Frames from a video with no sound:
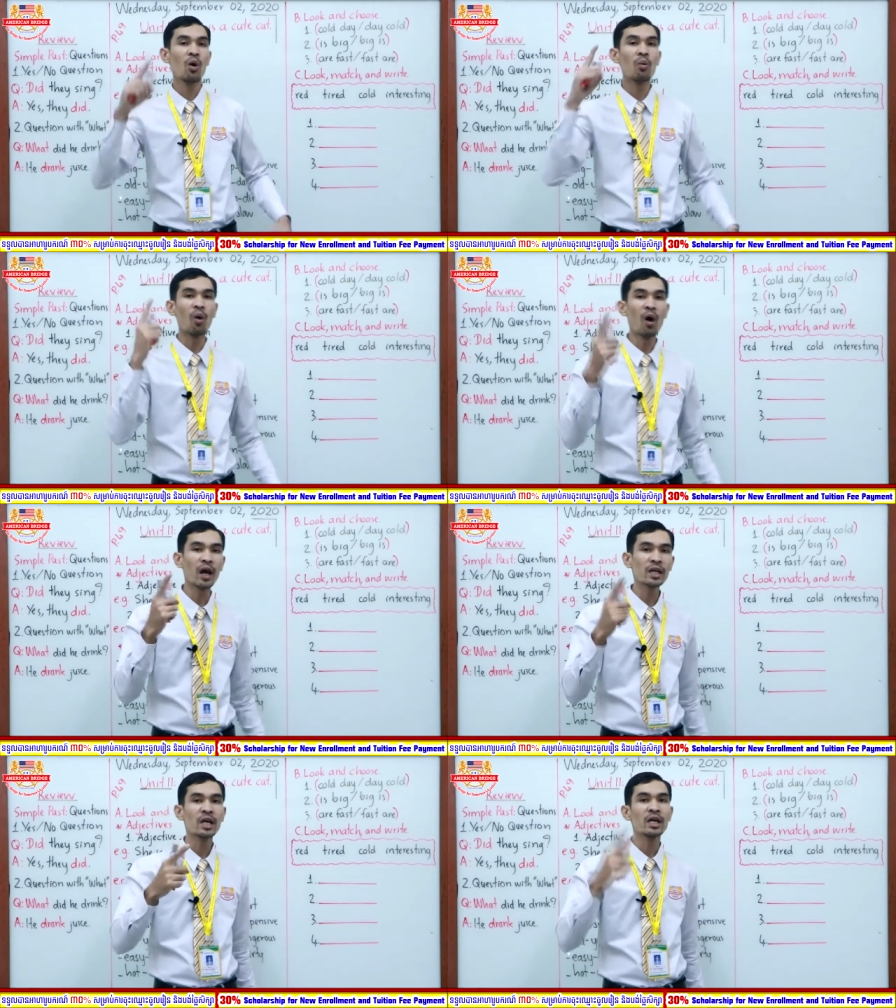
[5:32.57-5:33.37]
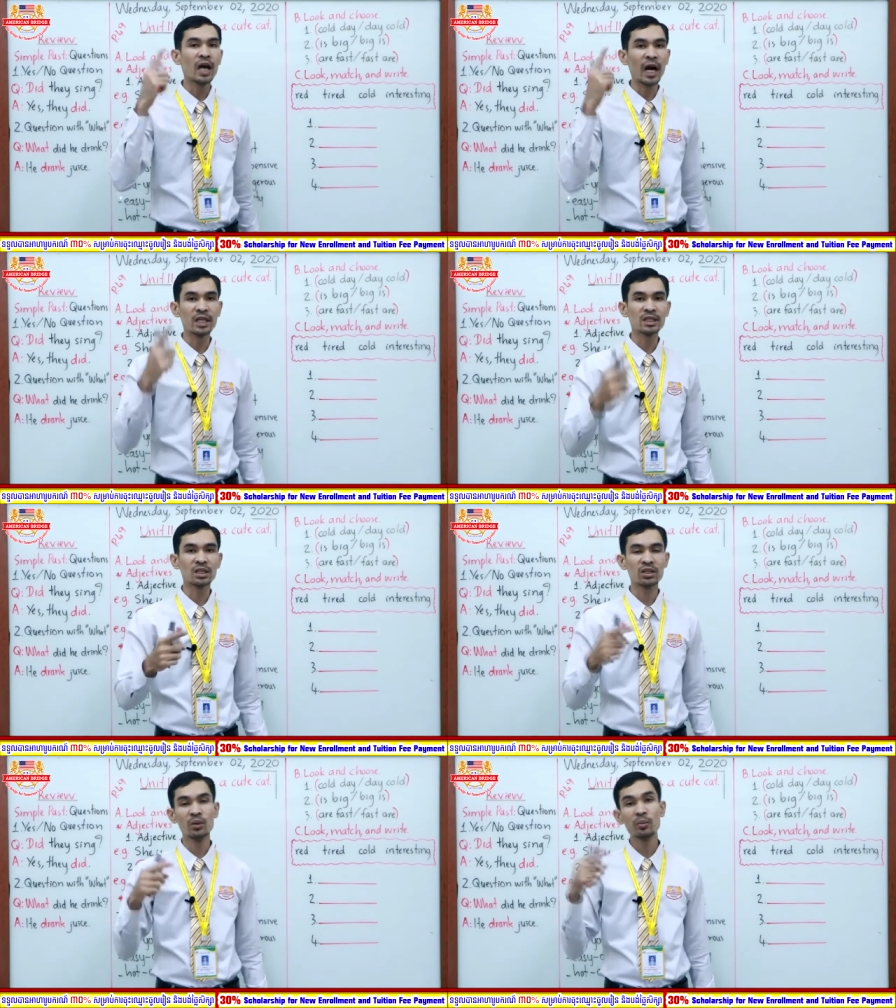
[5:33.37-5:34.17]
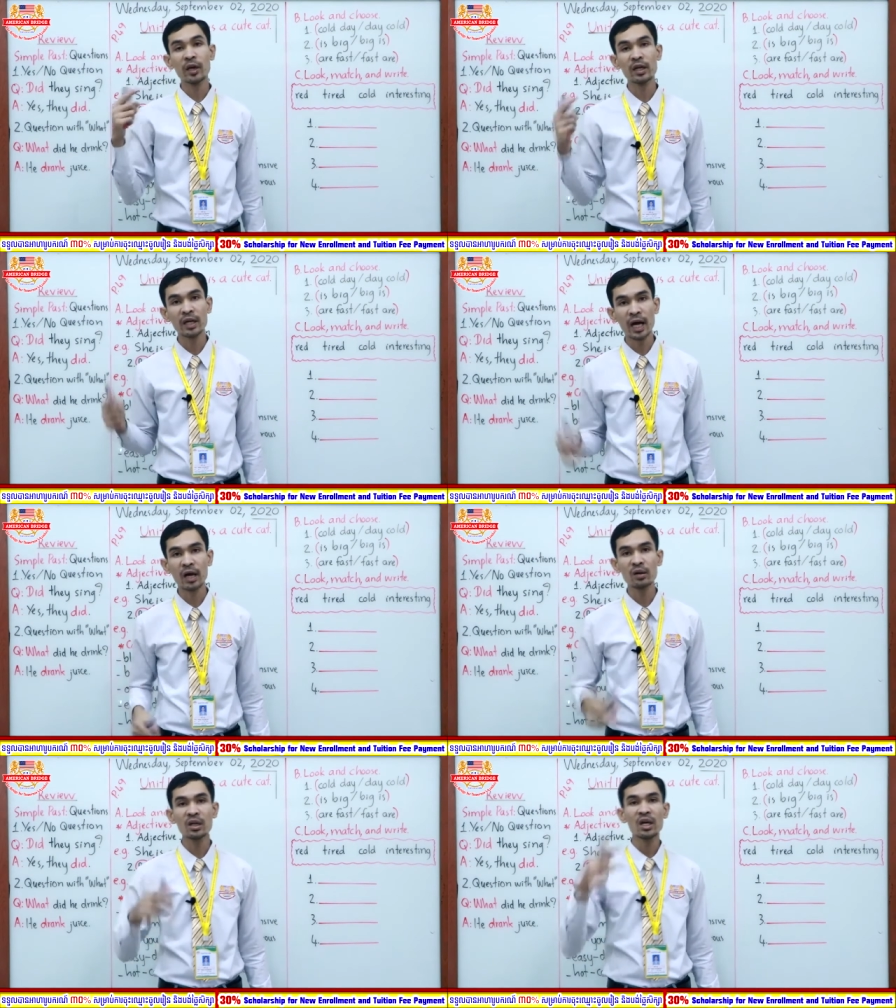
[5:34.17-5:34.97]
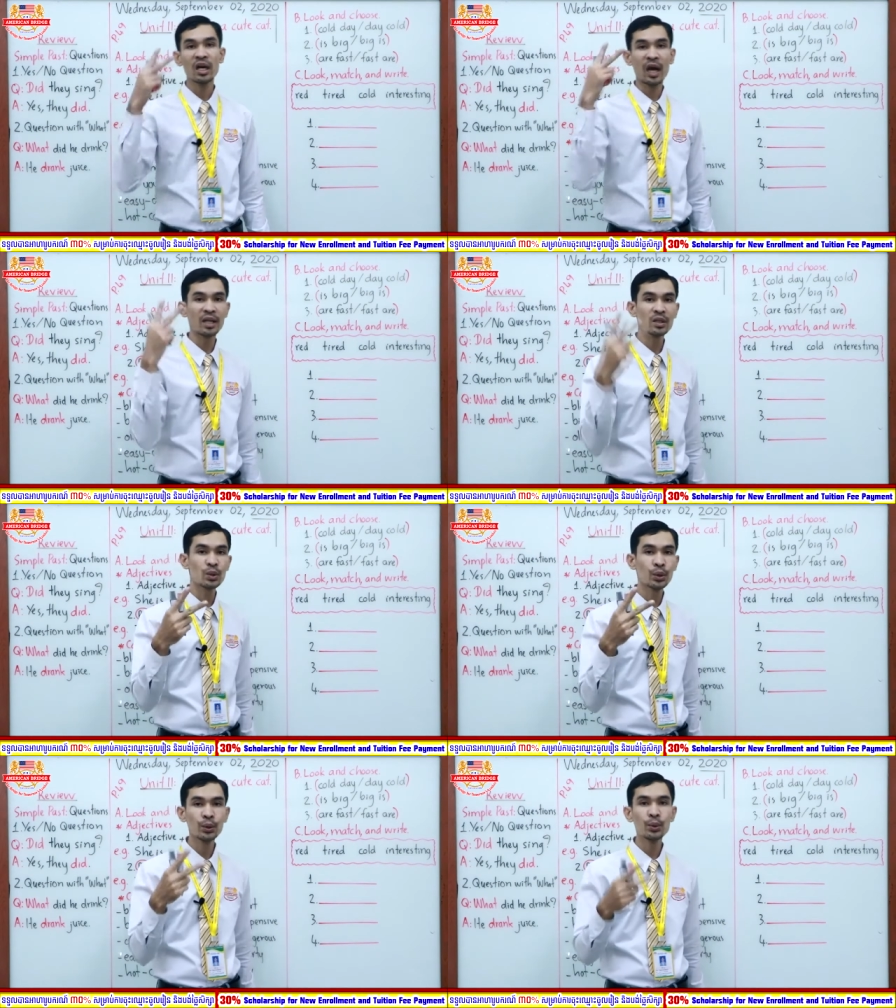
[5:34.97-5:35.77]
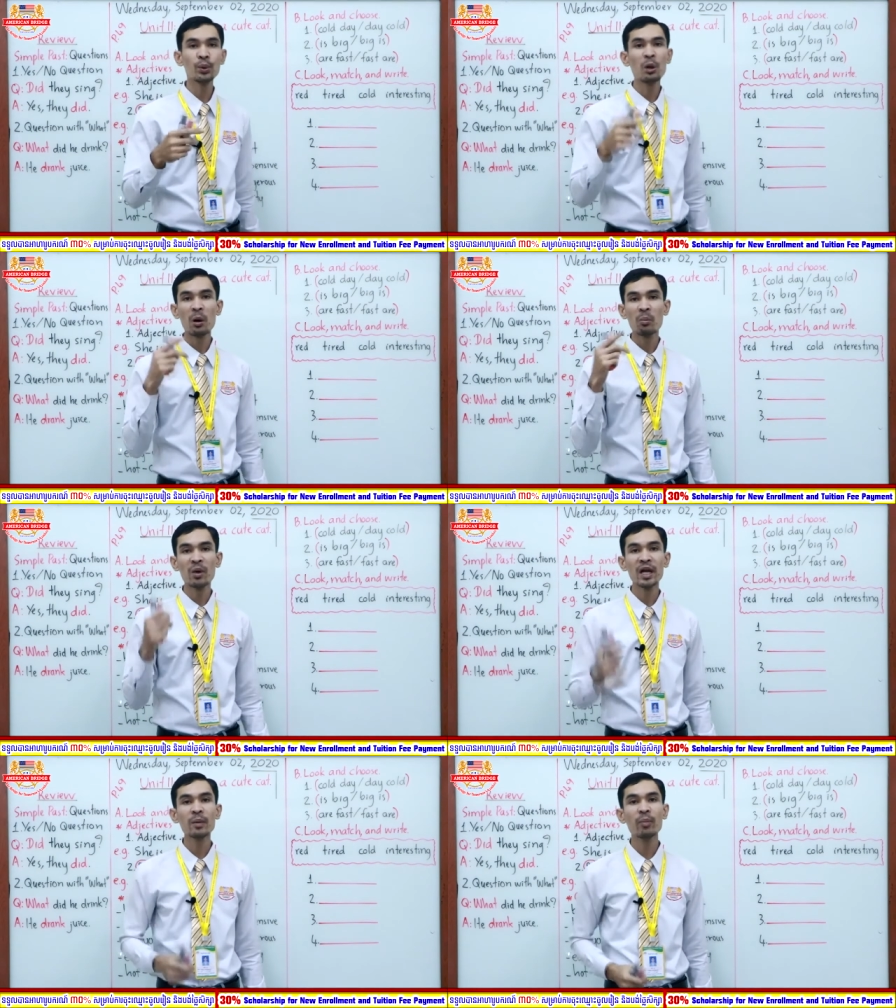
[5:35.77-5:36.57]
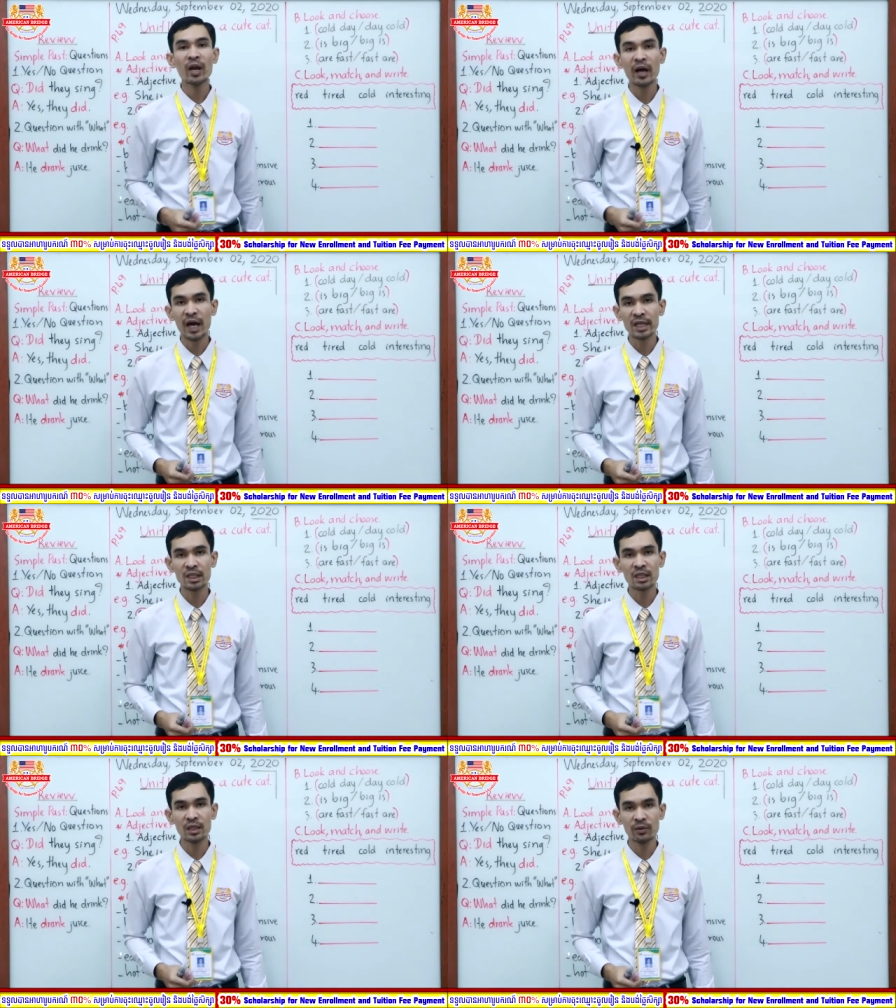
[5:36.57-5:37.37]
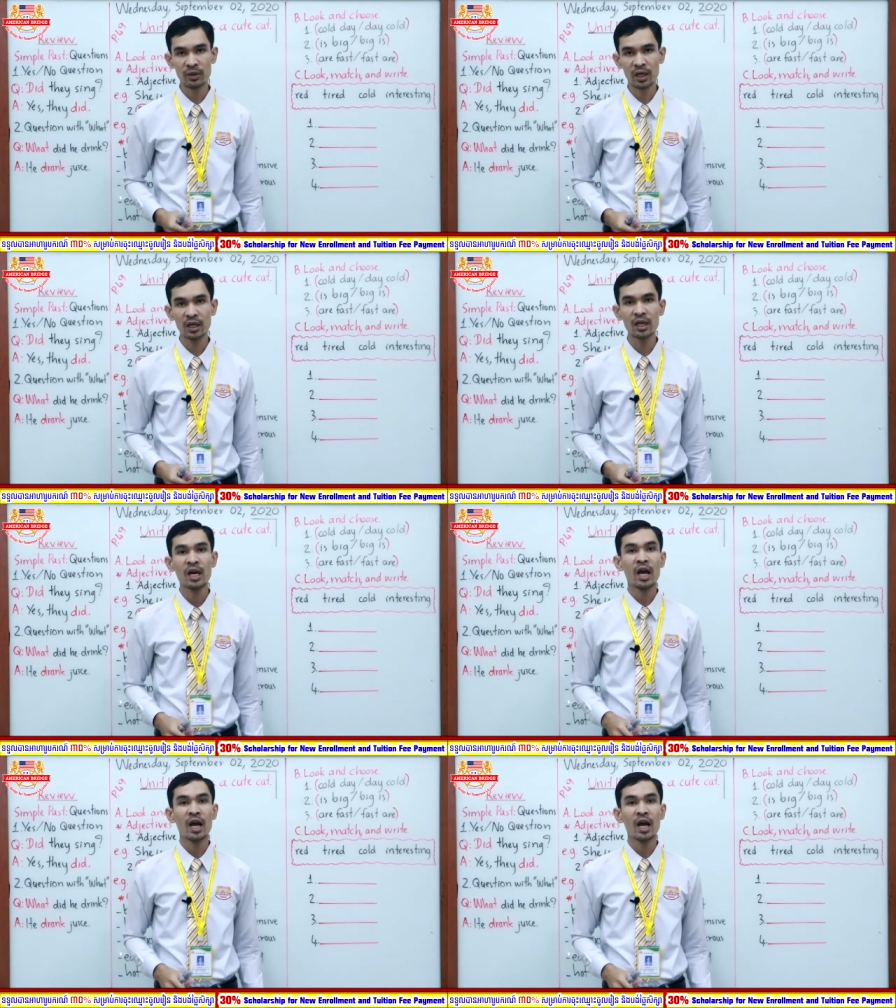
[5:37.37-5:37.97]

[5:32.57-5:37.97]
one adjective plus noun and two be plus adjective, right?